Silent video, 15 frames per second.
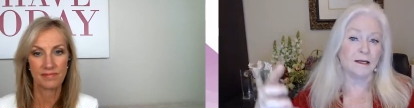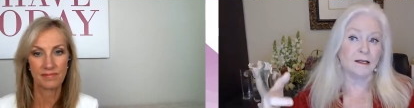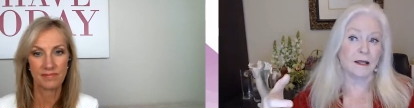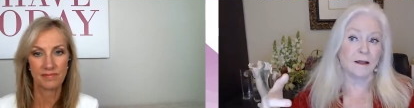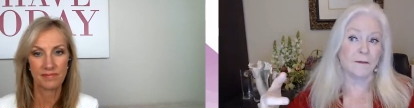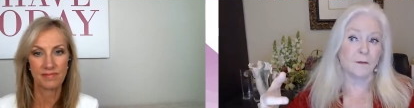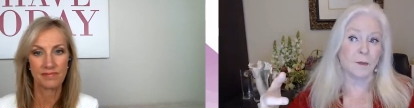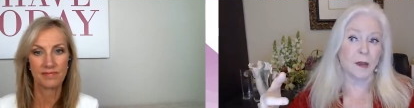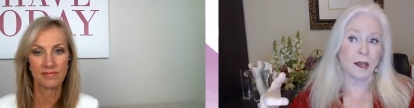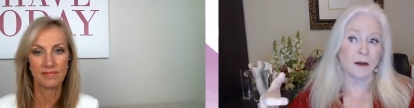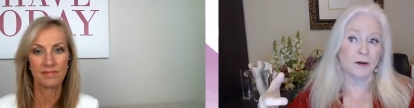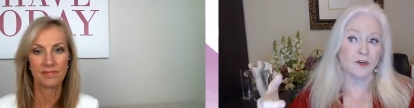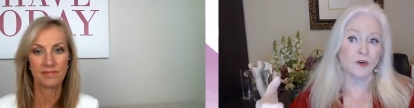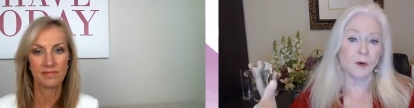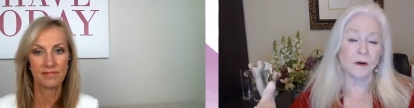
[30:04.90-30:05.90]
Speaker 1: and
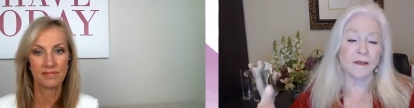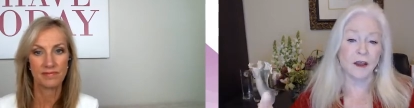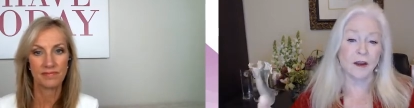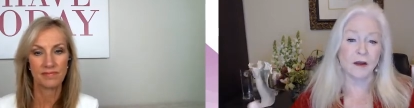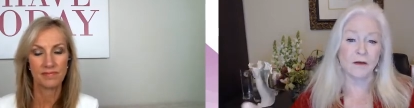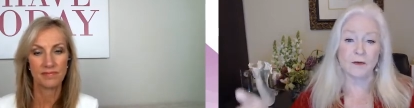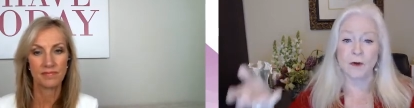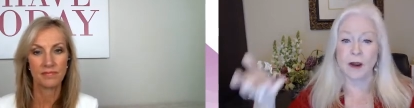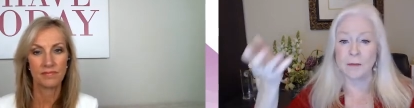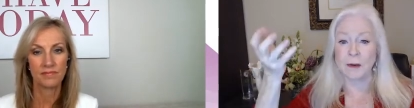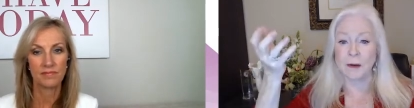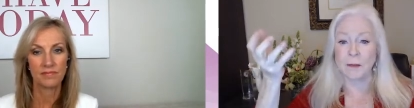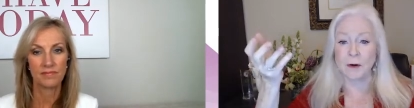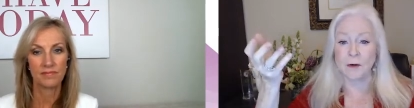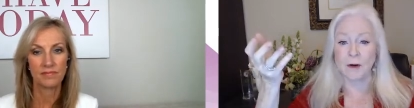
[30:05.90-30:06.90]
in doing that, you have the right
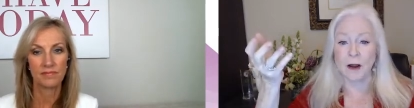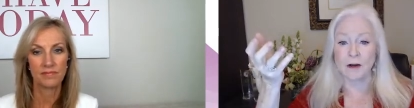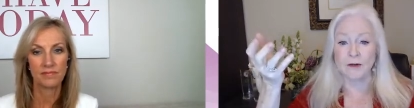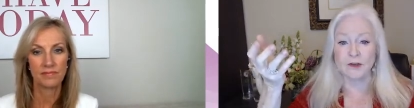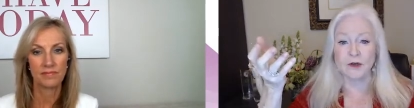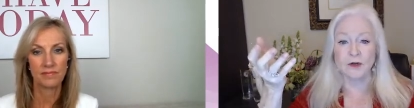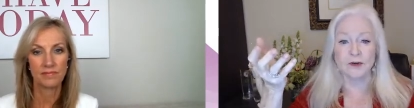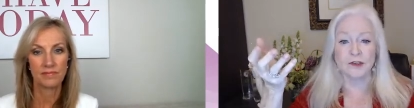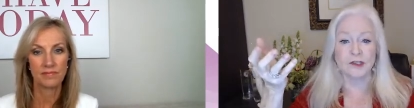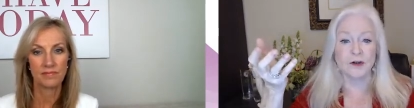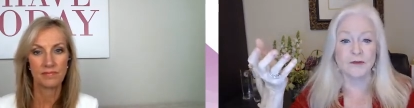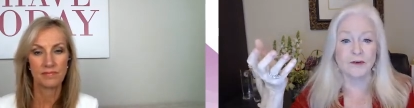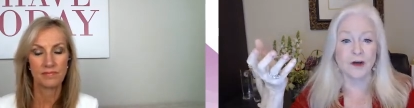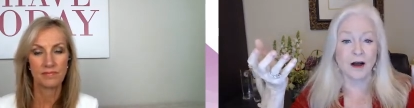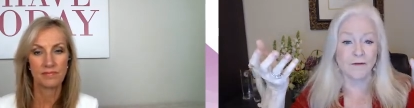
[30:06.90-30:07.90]
people around you, your
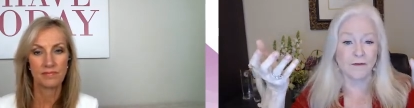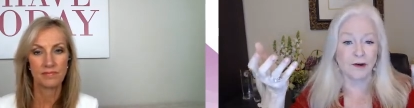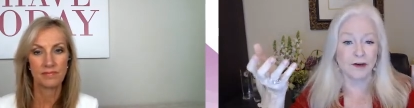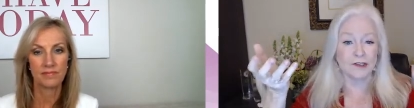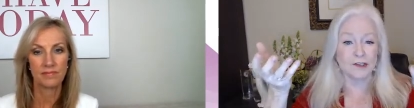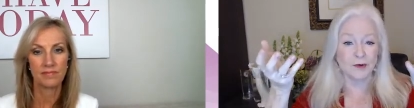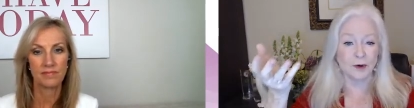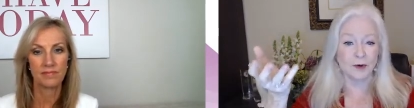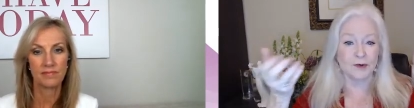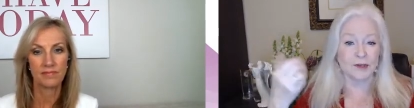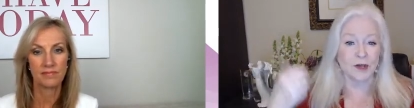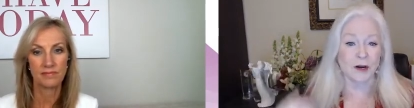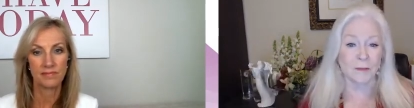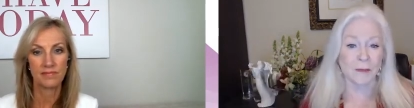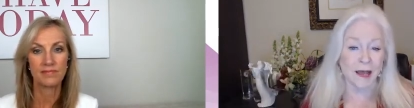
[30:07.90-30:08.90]
self confidence grows
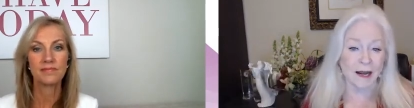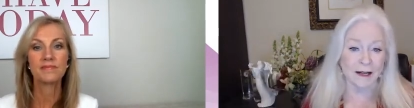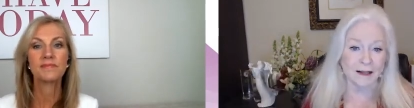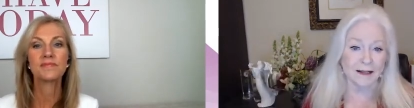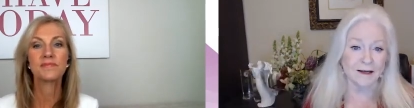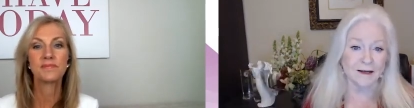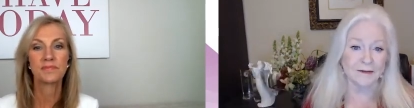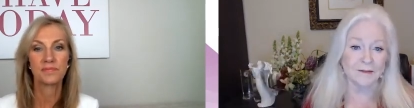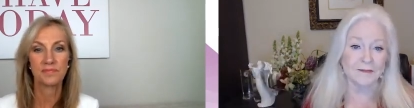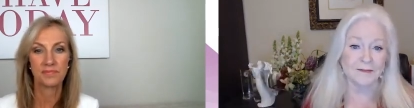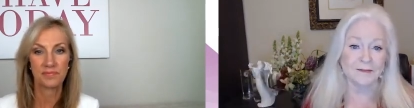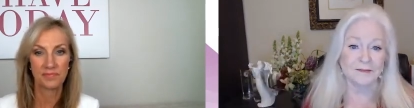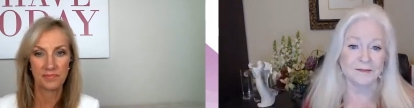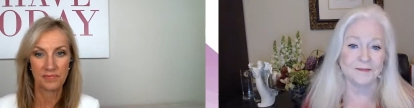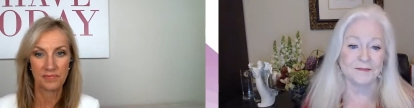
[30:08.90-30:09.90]
automatically.
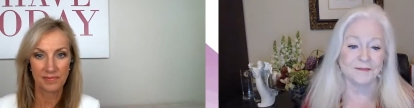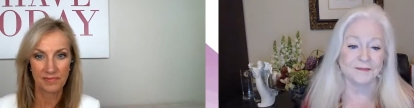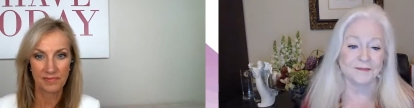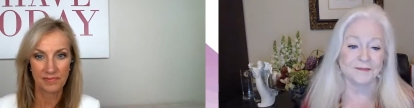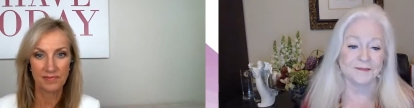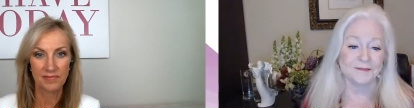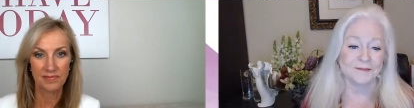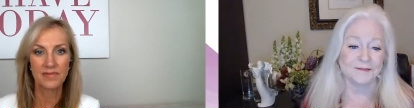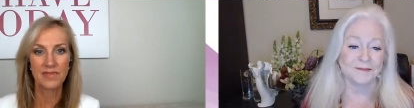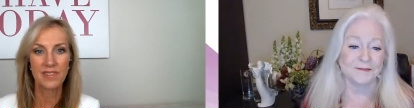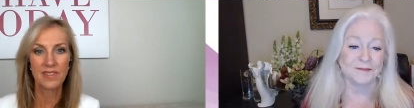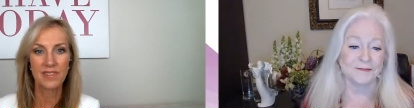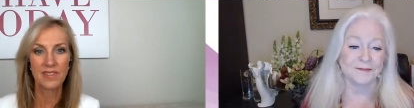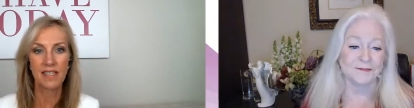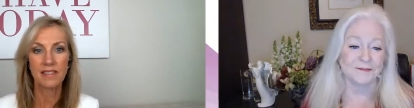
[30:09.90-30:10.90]

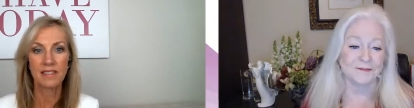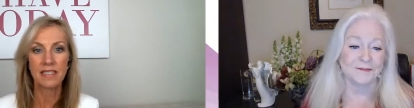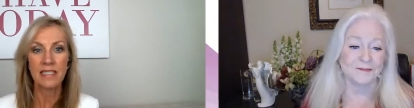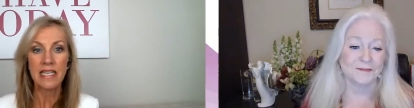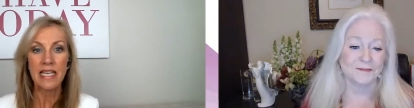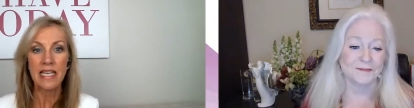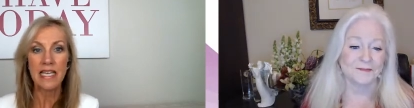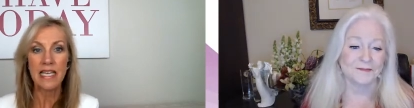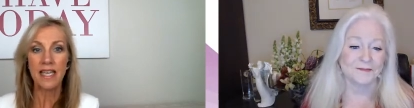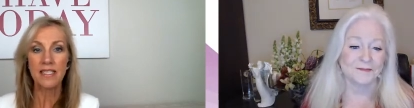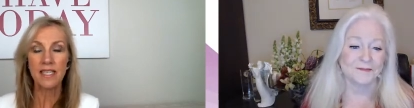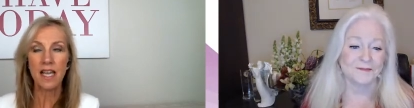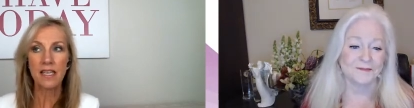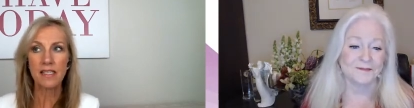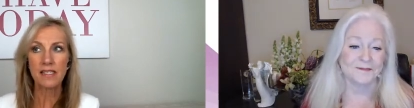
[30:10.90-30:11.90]
Speaker 2: Yes, it
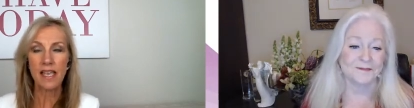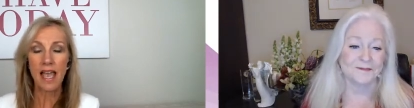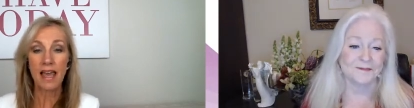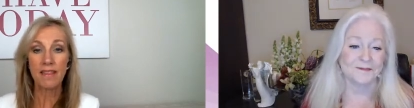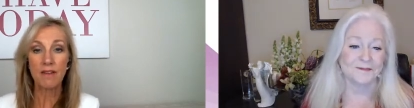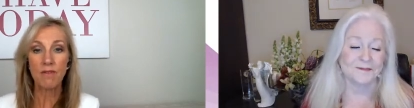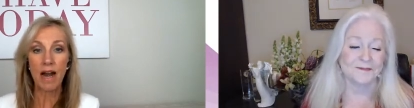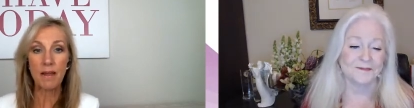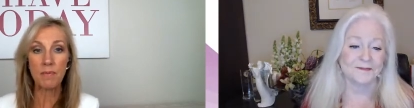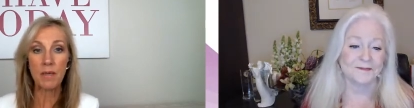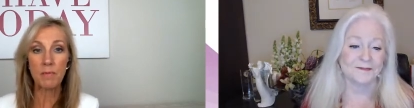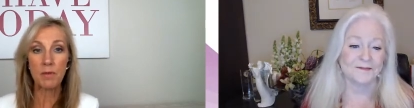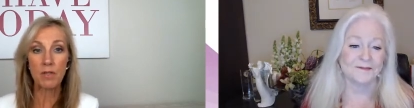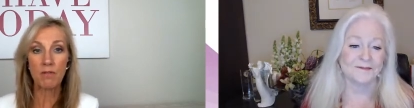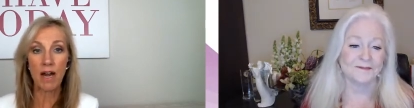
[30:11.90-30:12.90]
does. And the right
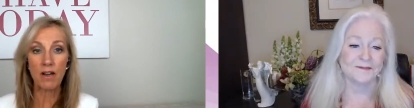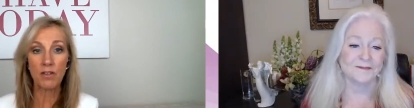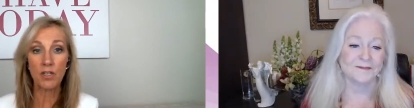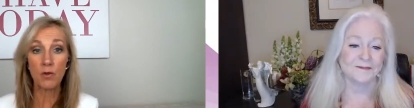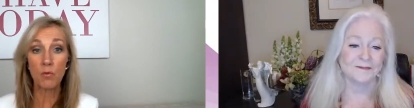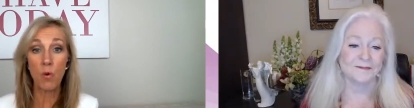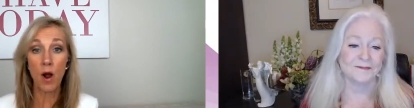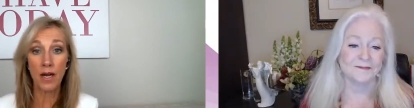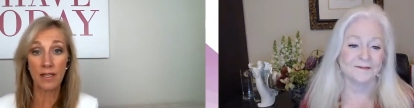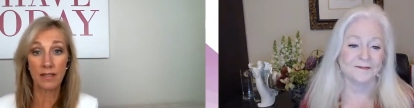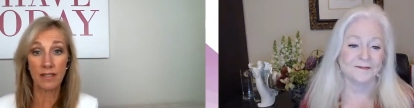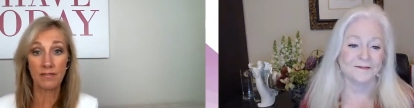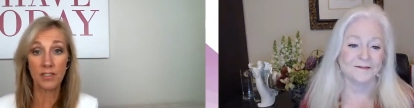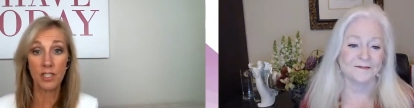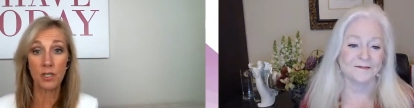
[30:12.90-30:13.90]
people around you want to
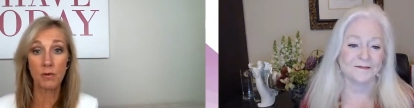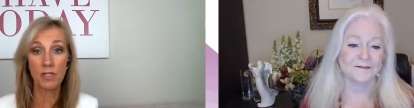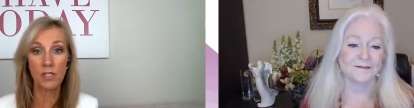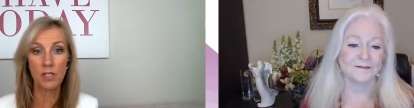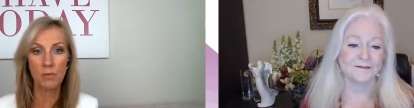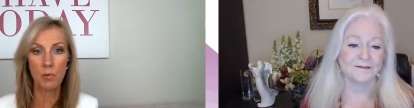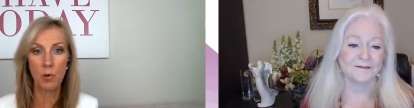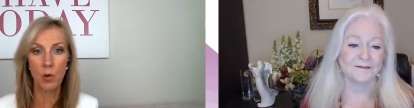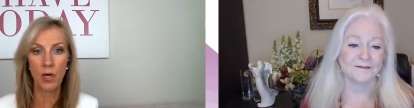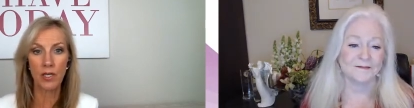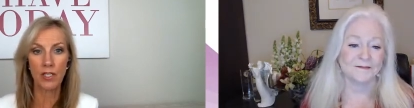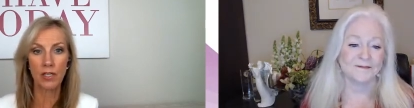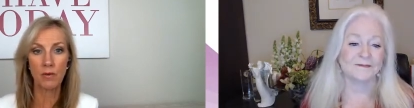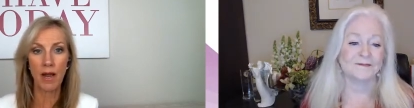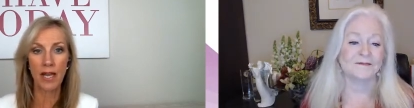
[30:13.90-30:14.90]
lift you and support
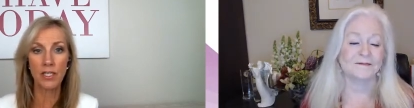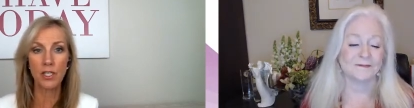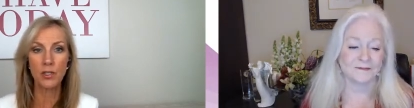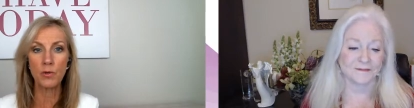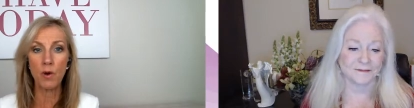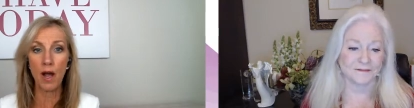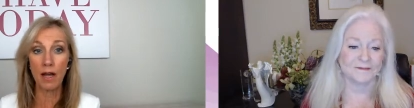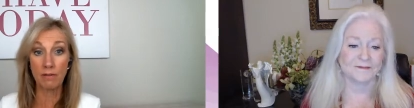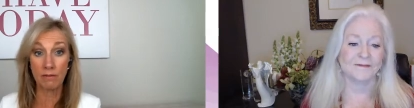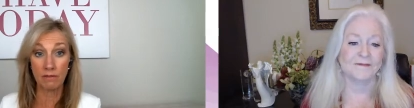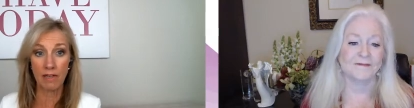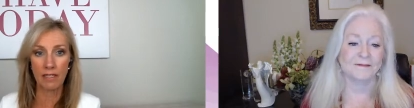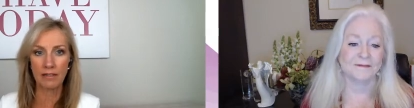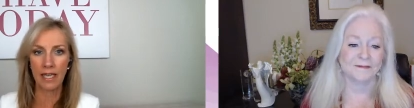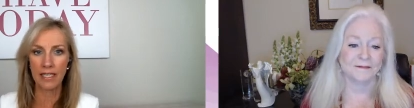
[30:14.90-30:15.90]
you. And you,
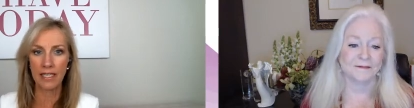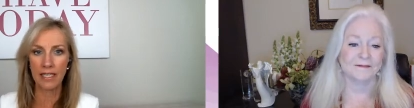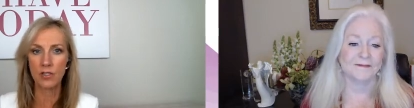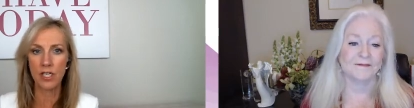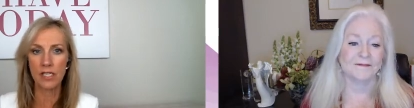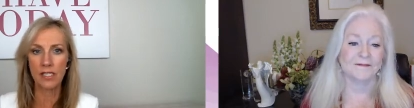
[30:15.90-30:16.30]
like you just